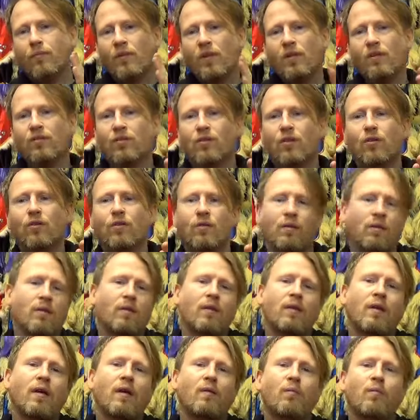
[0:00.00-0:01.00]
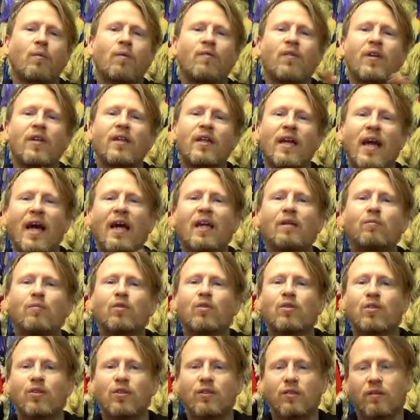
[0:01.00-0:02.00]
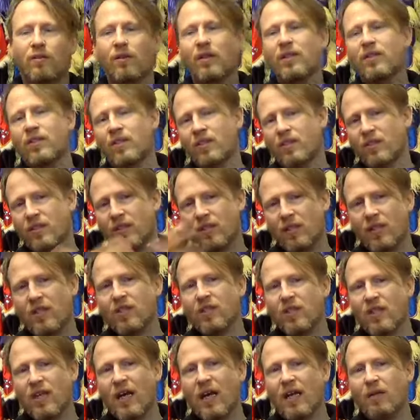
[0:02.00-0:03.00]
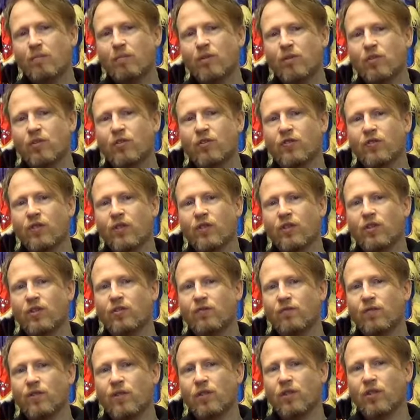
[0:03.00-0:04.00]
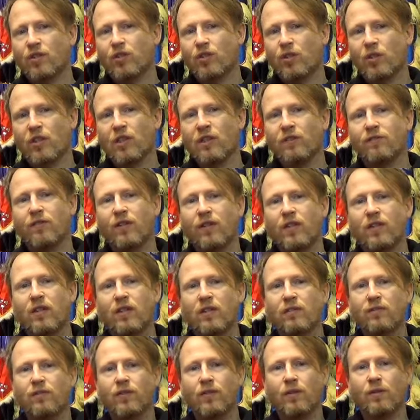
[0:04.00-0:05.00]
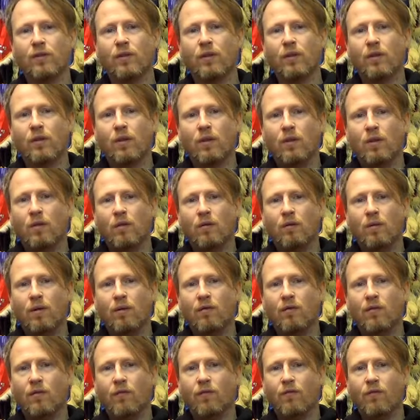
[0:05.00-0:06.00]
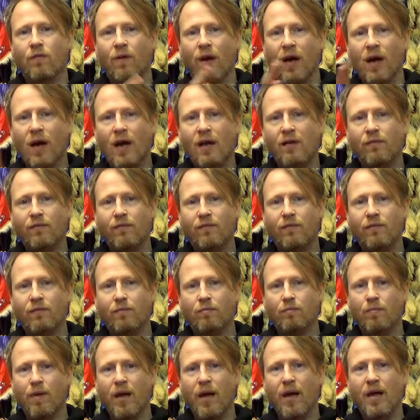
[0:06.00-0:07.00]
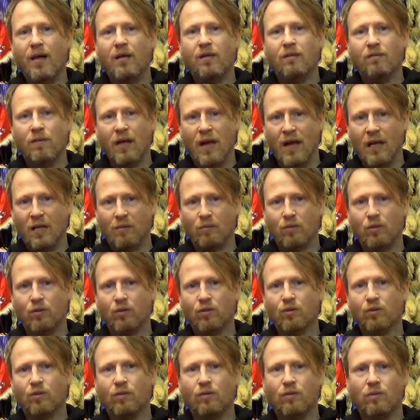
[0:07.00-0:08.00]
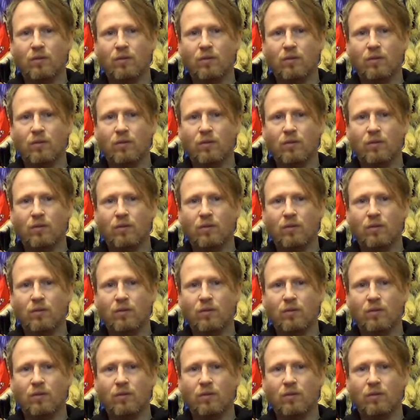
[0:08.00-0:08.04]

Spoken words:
So within the animals, these are the animals for the Choy Li Fut Kung Fu. We have the 5 main animals,